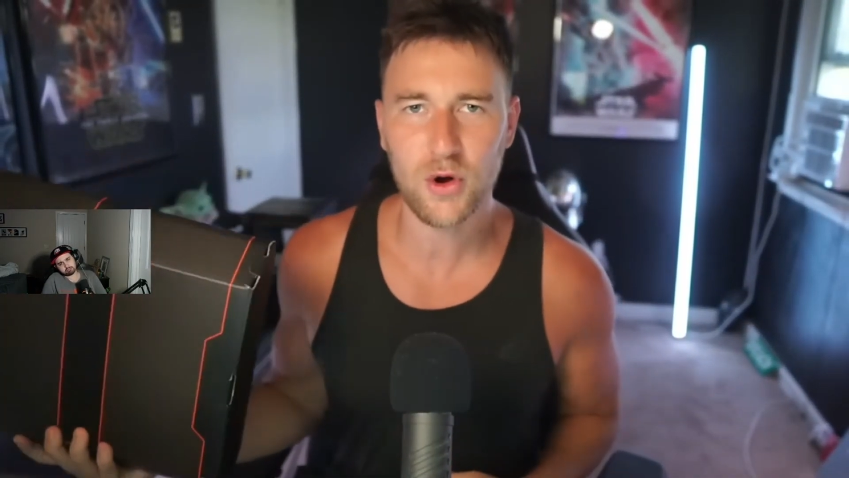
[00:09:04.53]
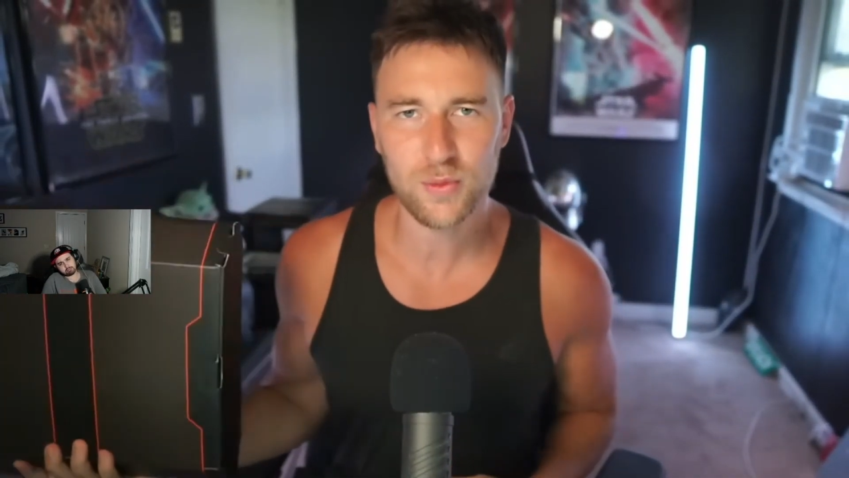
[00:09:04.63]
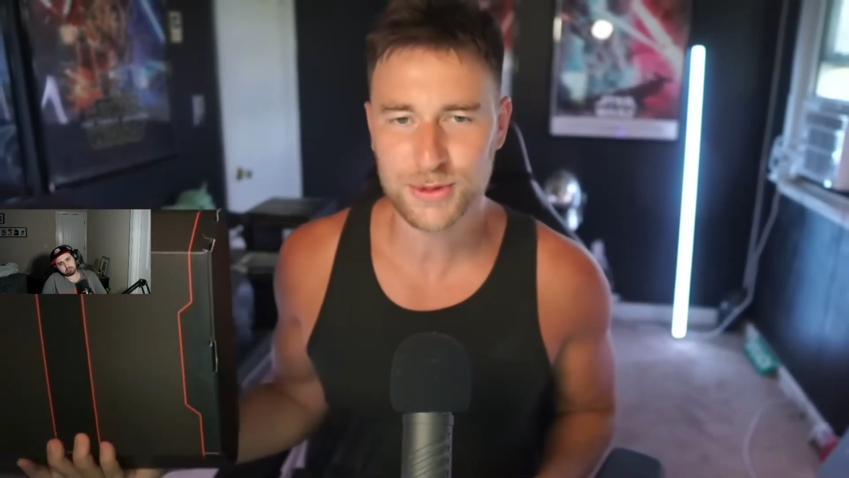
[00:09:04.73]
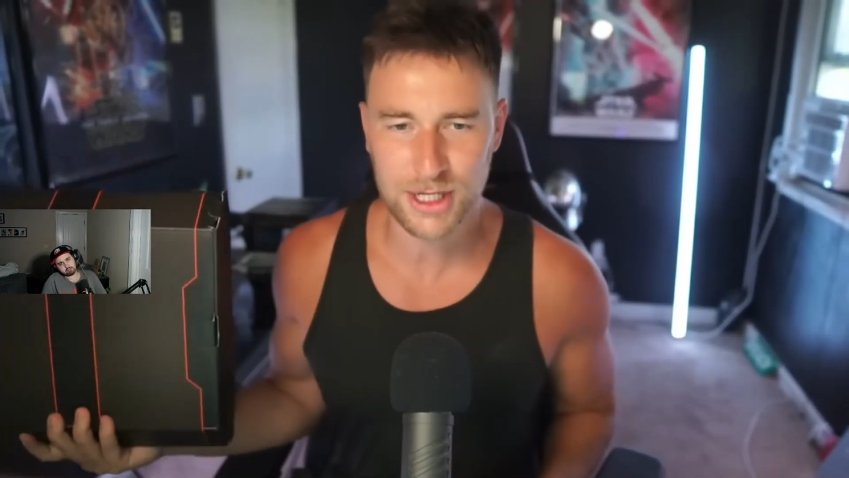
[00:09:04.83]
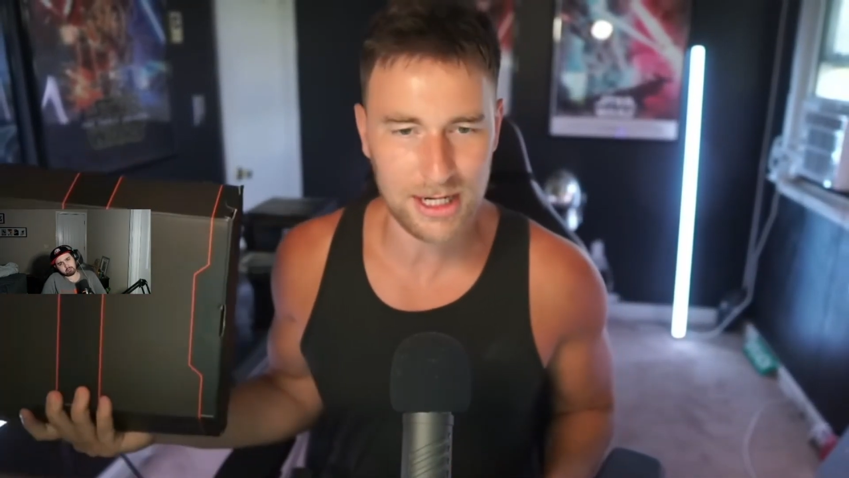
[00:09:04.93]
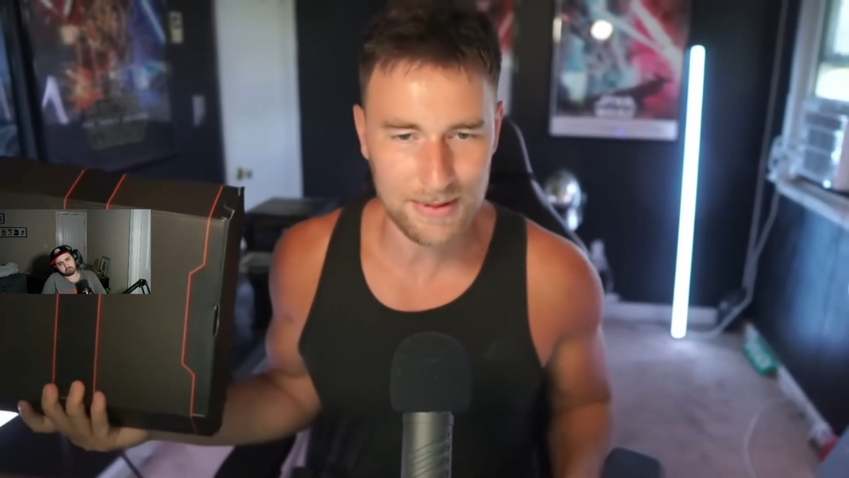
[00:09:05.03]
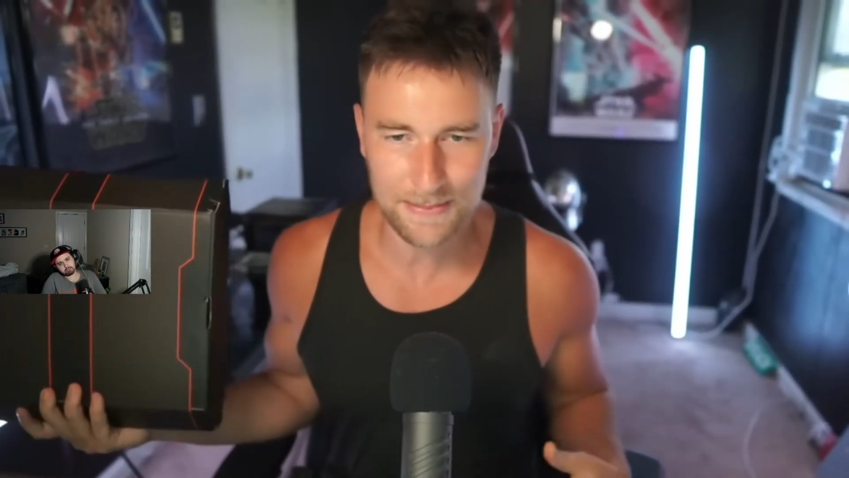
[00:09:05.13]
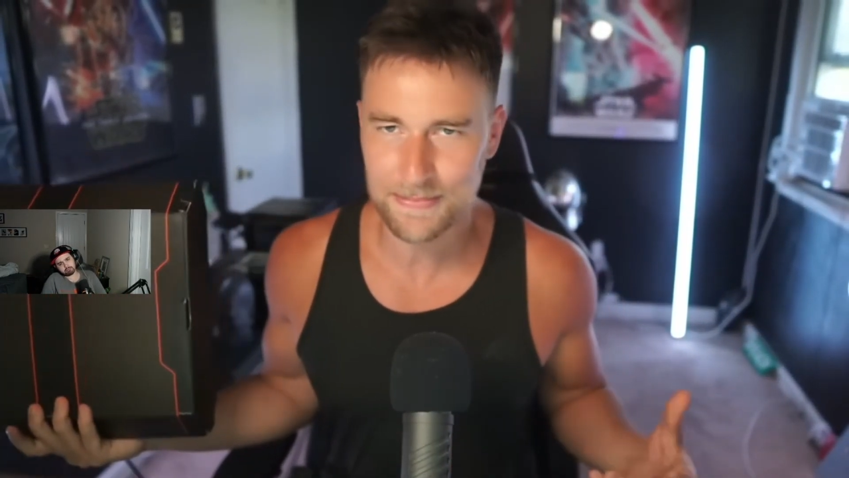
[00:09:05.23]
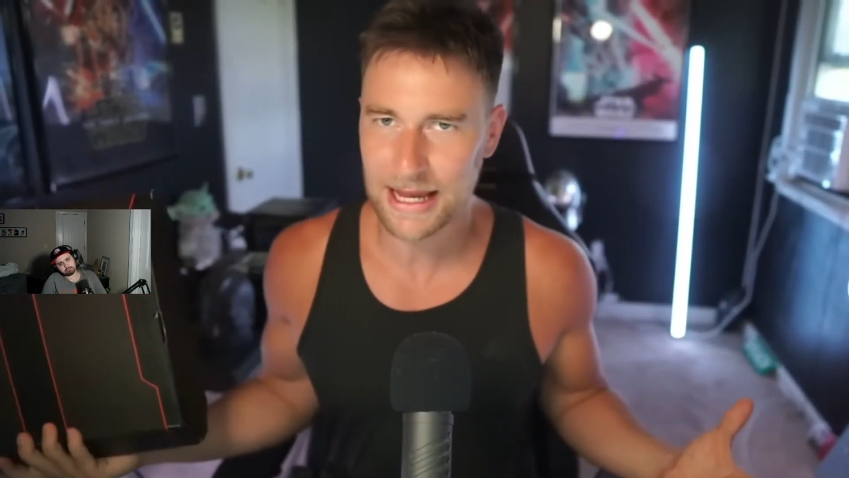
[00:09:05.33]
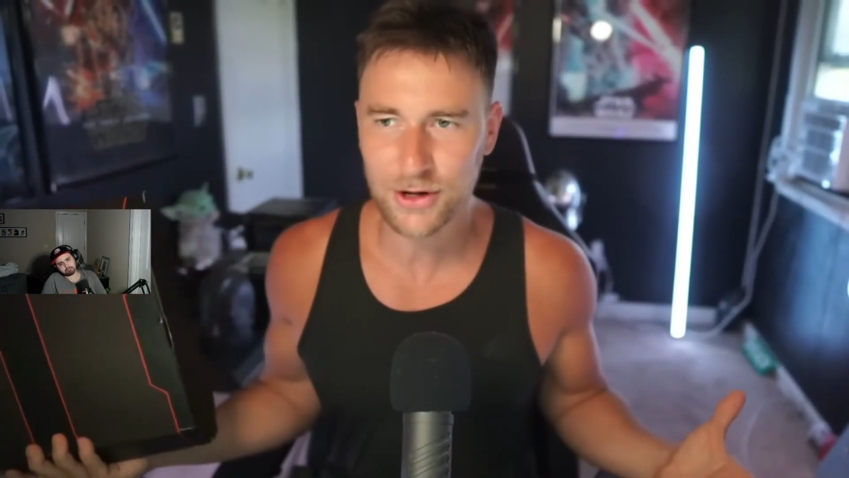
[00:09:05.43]
was gonna be
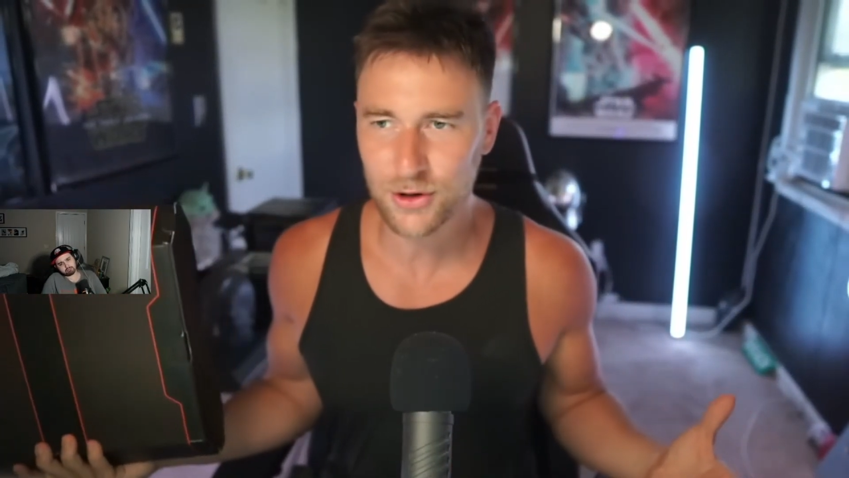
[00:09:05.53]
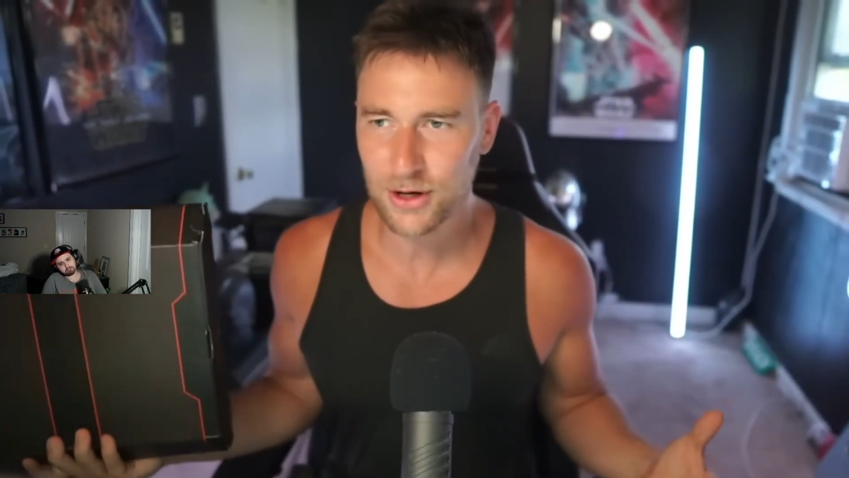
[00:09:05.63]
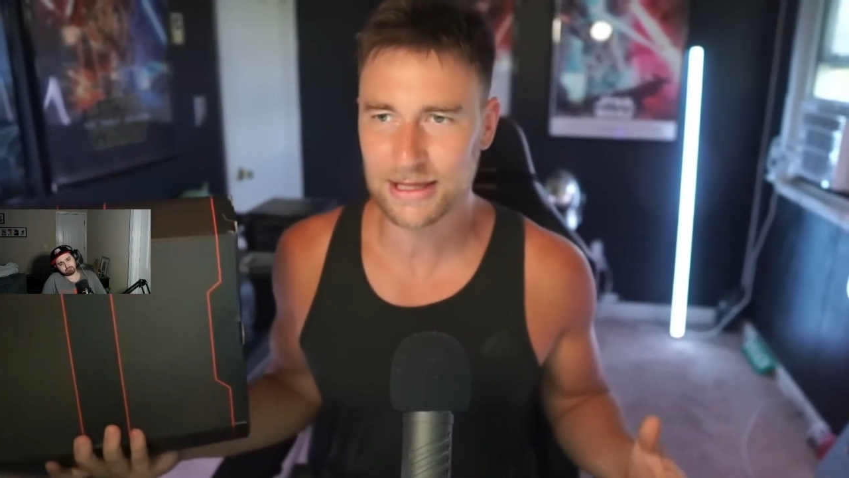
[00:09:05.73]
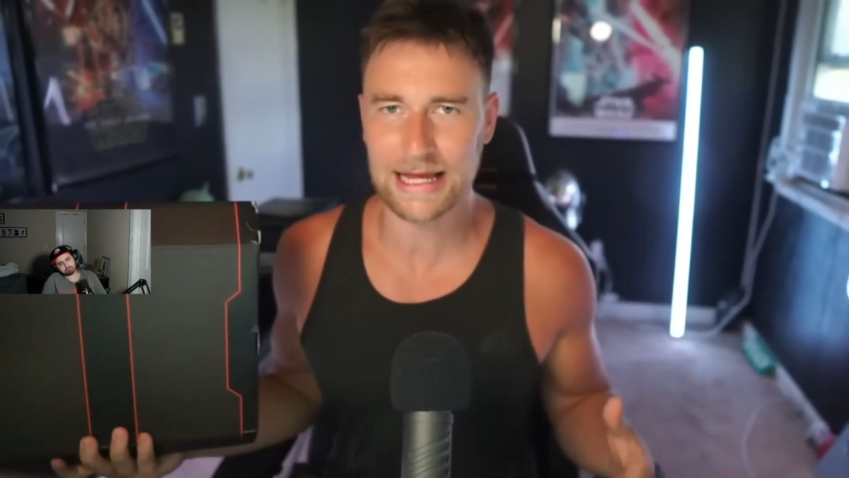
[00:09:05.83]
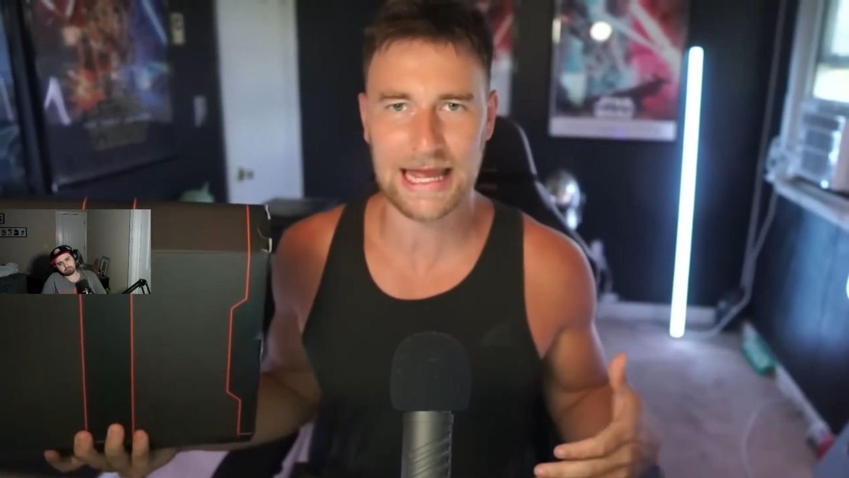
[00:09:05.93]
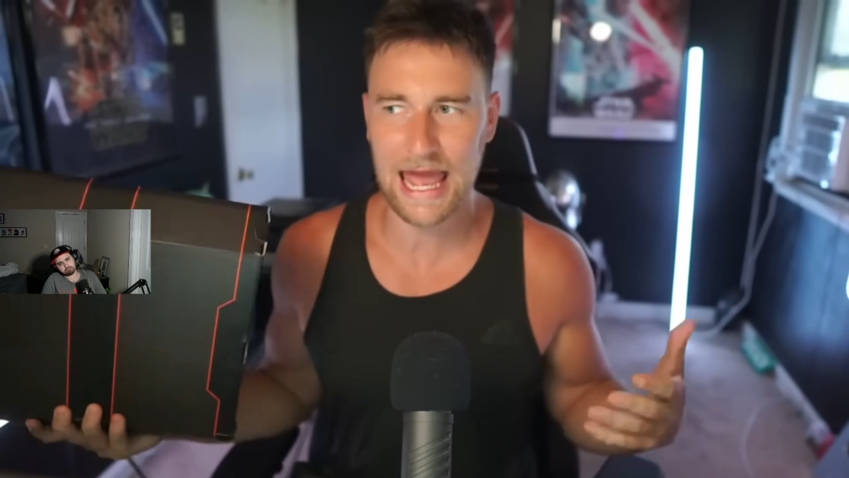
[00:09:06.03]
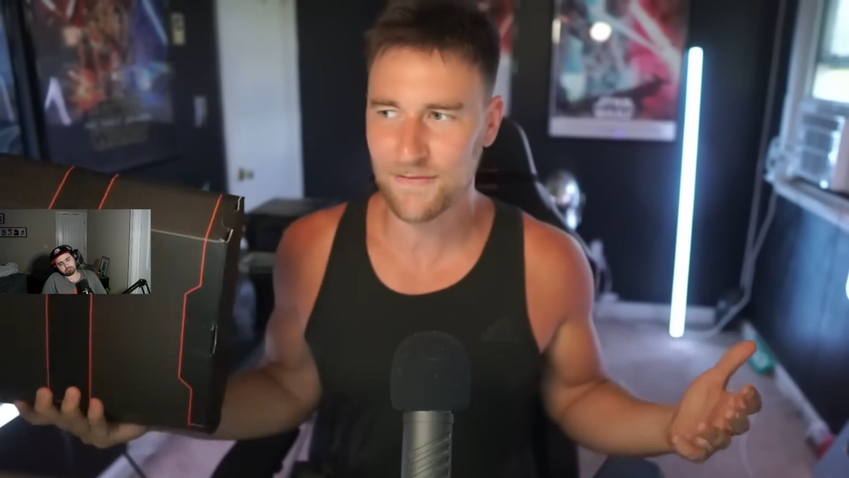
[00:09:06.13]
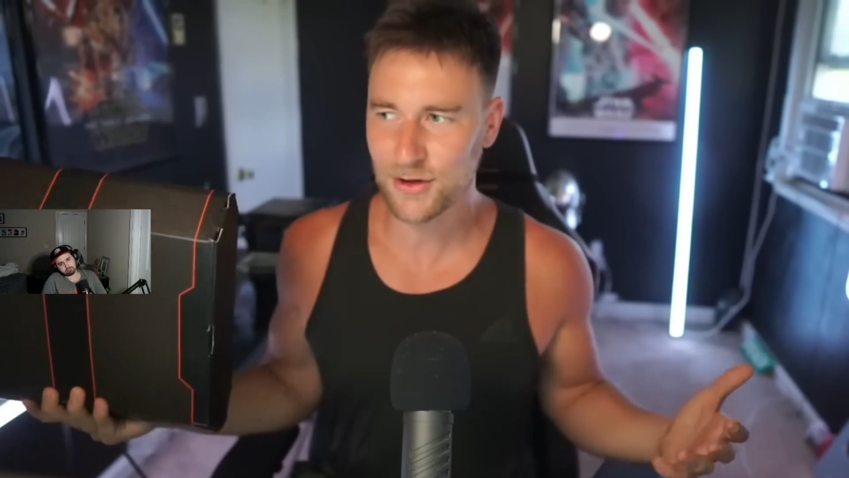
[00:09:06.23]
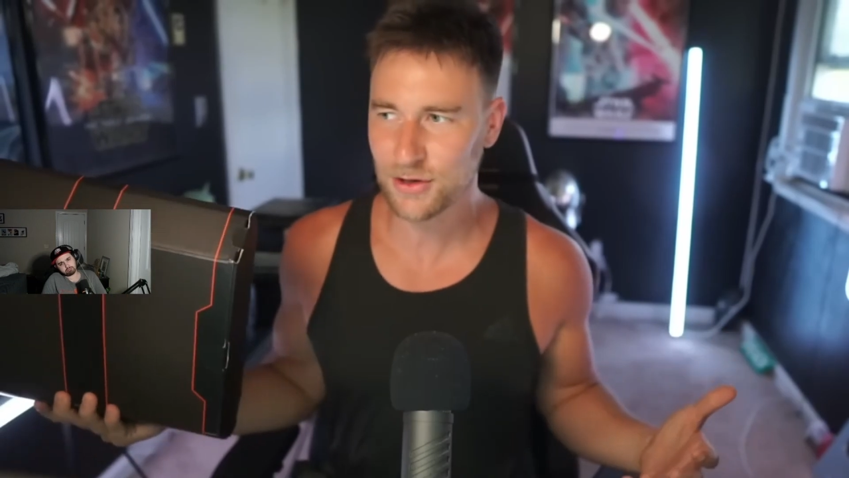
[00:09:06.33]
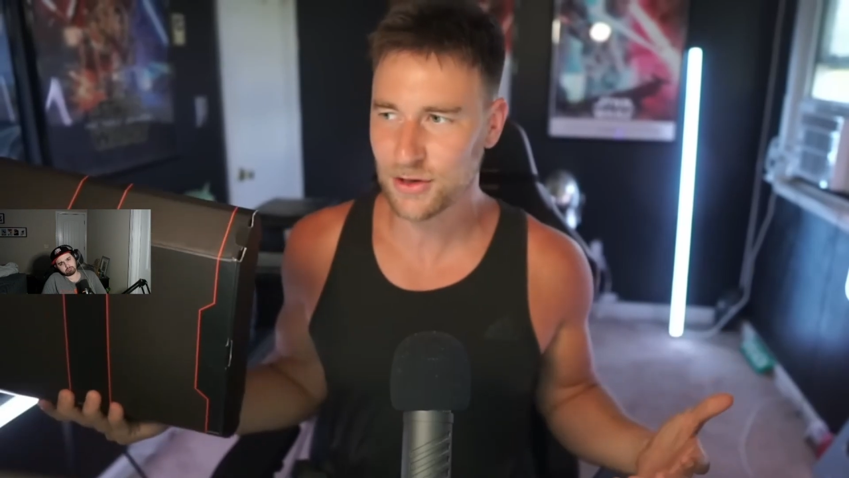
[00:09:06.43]
bigger and like
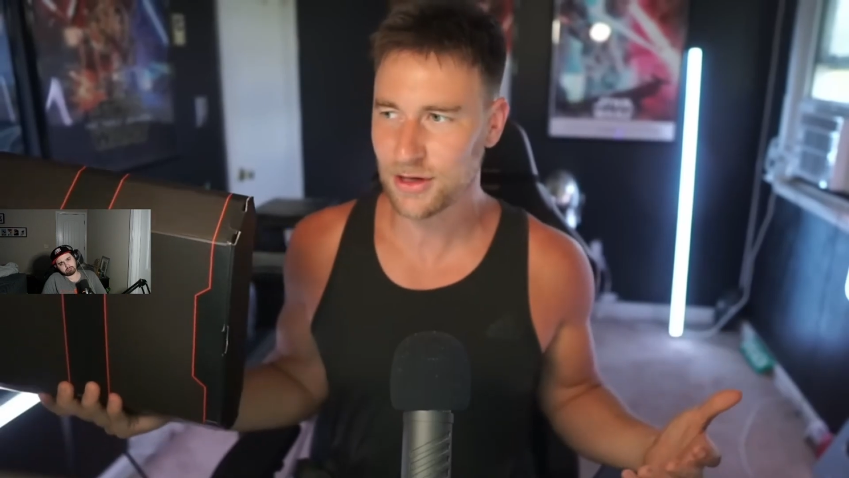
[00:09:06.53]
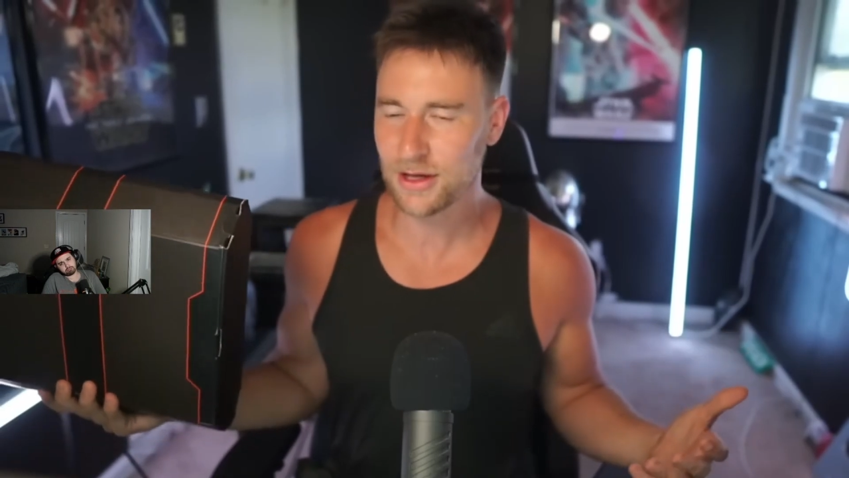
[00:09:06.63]
heavier.